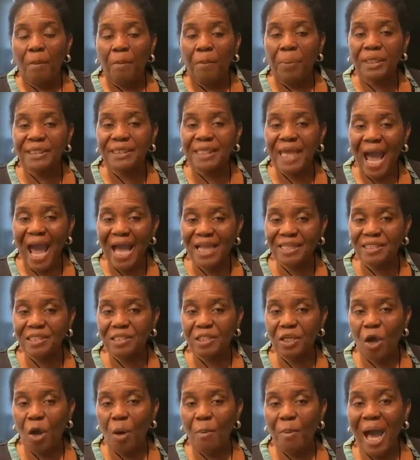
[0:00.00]

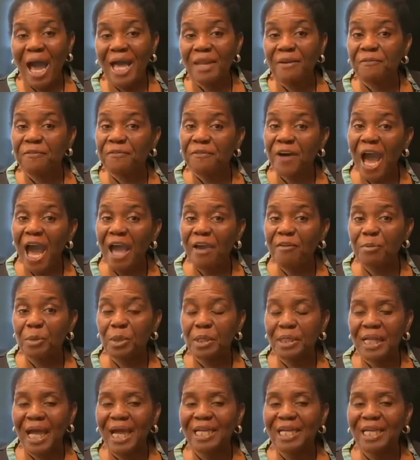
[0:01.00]
potassium, and fiber.